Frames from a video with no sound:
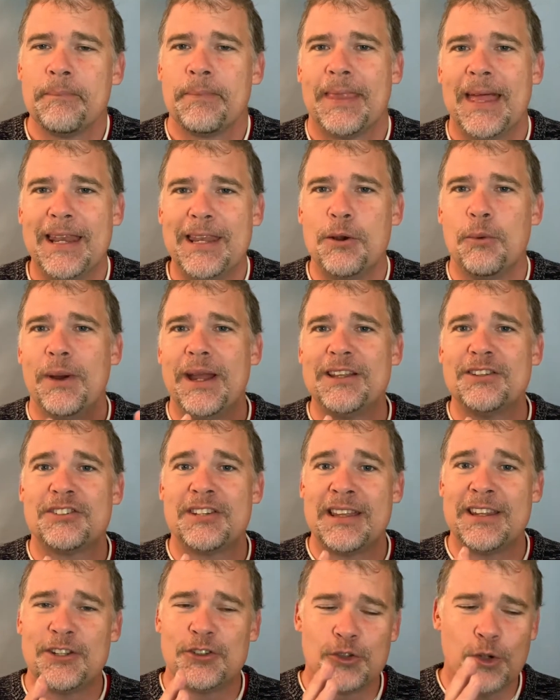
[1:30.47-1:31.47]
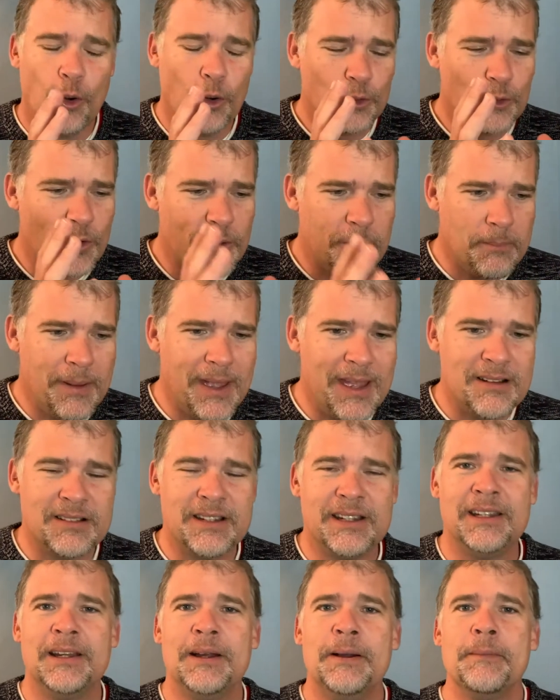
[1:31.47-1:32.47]
That he went and he talked with
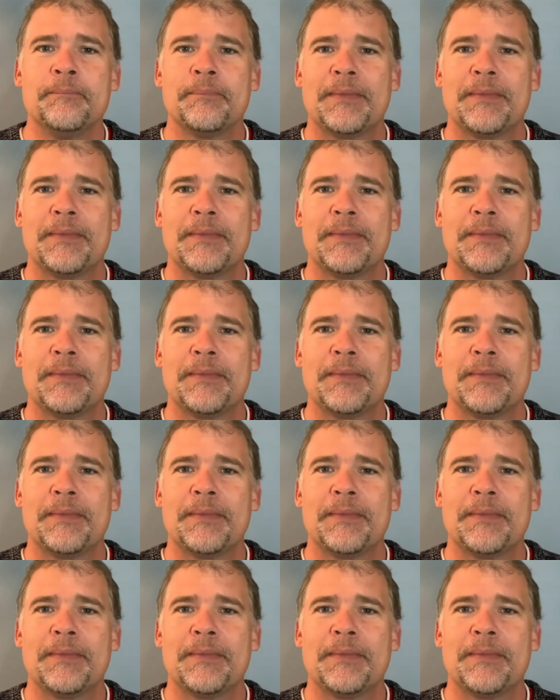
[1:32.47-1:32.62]
Mary,